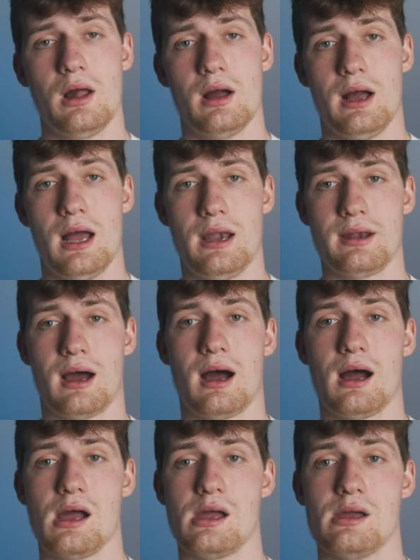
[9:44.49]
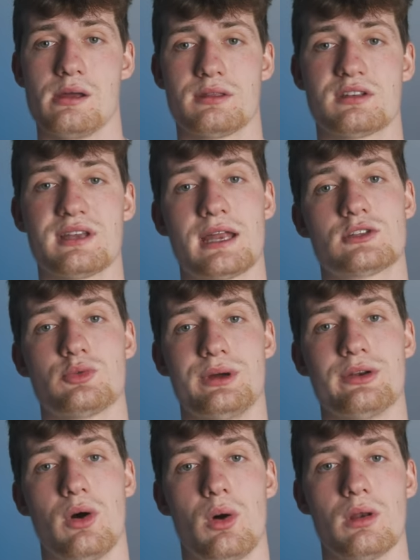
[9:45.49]
And I decided to
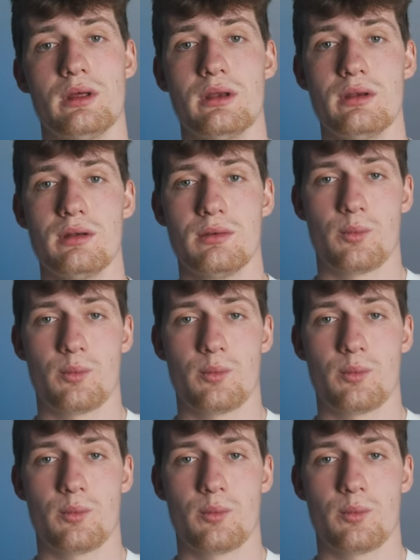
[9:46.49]
went all in